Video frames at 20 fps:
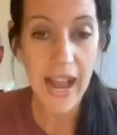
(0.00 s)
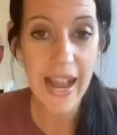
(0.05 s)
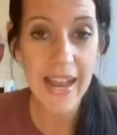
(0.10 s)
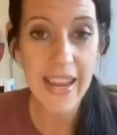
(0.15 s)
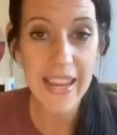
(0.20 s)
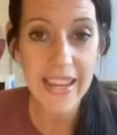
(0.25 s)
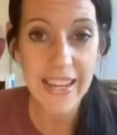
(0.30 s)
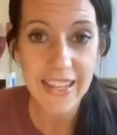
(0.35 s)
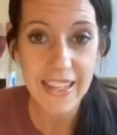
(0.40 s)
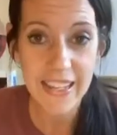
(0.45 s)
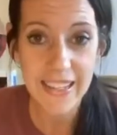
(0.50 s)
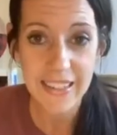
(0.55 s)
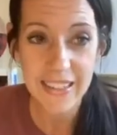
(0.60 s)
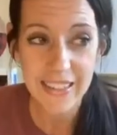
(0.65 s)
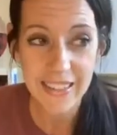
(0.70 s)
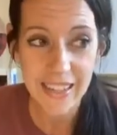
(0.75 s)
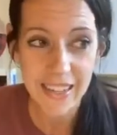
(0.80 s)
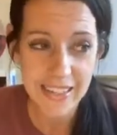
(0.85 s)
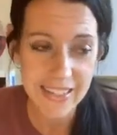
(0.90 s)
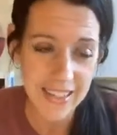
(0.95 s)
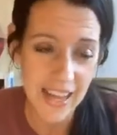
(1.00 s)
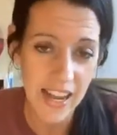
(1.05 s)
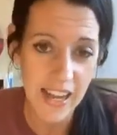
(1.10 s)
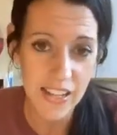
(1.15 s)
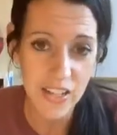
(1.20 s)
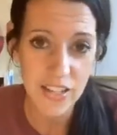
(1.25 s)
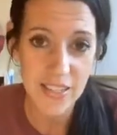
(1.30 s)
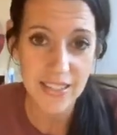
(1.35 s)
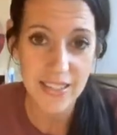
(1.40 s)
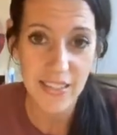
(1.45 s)
I guess
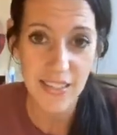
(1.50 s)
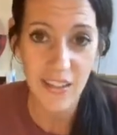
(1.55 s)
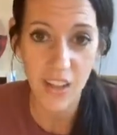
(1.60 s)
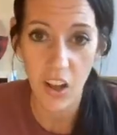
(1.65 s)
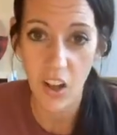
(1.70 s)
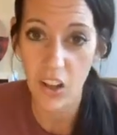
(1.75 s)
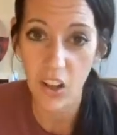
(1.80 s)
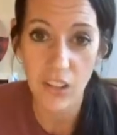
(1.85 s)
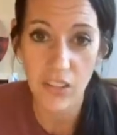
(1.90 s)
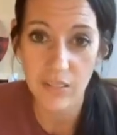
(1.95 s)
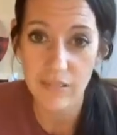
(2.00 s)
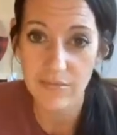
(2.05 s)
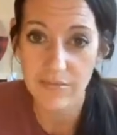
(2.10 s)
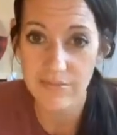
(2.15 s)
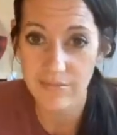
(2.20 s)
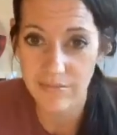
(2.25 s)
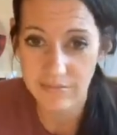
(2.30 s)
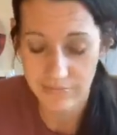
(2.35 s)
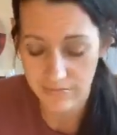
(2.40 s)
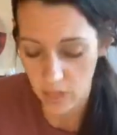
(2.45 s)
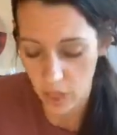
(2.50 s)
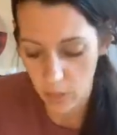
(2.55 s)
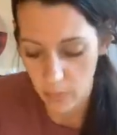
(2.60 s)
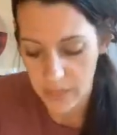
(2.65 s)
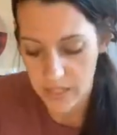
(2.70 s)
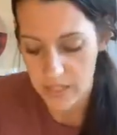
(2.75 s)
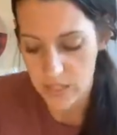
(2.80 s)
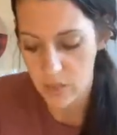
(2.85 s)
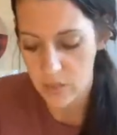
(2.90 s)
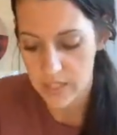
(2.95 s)
I just still
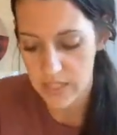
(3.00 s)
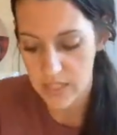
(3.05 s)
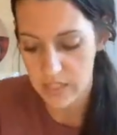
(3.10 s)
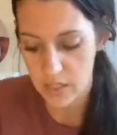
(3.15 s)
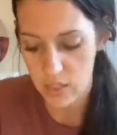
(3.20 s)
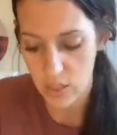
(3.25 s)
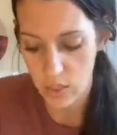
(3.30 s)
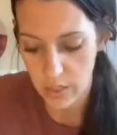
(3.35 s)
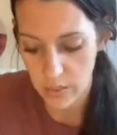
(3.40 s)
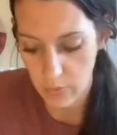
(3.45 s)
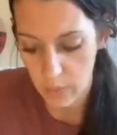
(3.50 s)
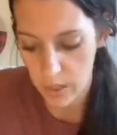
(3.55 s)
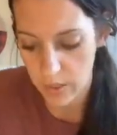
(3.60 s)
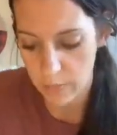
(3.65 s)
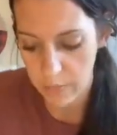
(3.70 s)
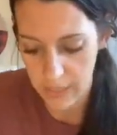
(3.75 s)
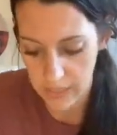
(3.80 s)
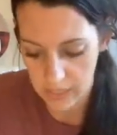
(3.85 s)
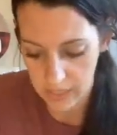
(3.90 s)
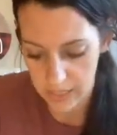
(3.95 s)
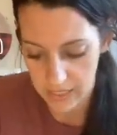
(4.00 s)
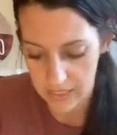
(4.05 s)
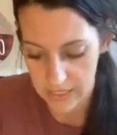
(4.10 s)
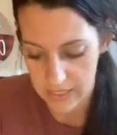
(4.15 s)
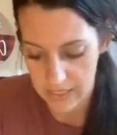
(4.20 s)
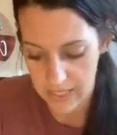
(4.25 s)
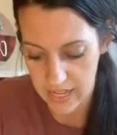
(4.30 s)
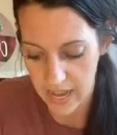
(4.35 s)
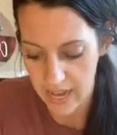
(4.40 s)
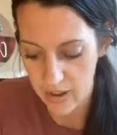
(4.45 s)
always use 631
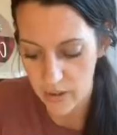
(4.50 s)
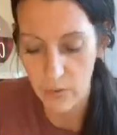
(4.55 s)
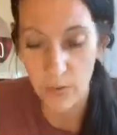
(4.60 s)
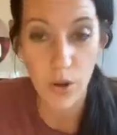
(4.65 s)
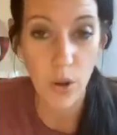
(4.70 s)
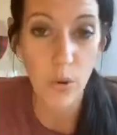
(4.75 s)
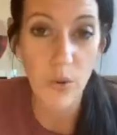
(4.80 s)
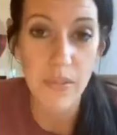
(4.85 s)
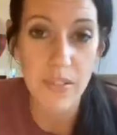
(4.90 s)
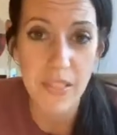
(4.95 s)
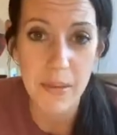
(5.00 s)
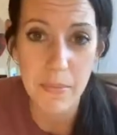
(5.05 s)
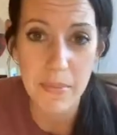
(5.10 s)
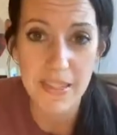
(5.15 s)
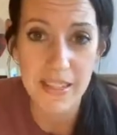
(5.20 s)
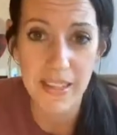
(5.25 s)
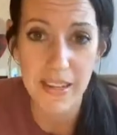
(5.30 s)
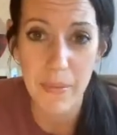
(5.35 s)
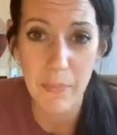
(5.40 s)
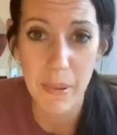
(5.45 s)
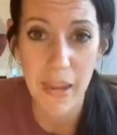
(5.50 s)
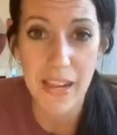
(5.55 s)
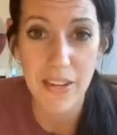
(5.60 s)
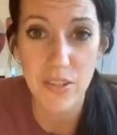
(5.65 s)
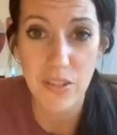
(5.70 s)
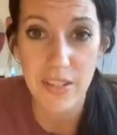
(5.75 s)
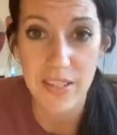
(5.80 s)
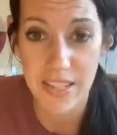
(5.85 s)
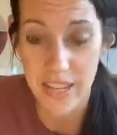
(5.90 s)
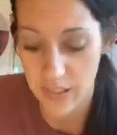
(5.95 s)
because I don't know if someone's going to
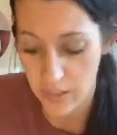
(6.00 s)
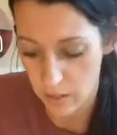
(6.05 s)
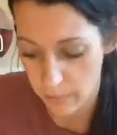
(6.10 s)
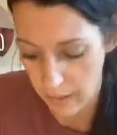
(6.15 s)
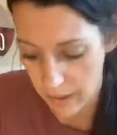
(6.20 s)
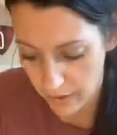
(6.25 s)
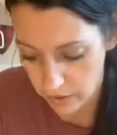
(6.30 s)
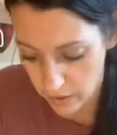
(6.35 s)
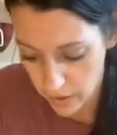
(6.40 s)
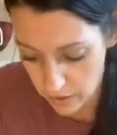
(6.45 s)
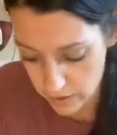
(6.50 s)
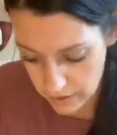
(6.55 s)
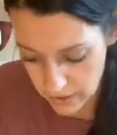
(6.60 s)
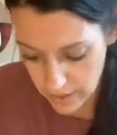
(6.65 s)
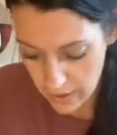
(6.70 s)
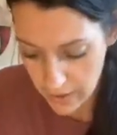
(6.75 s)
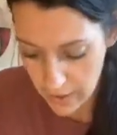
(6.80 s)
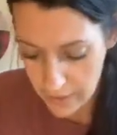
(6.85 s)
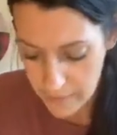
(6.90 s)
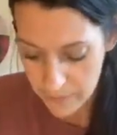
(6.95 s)
paint or stain their background.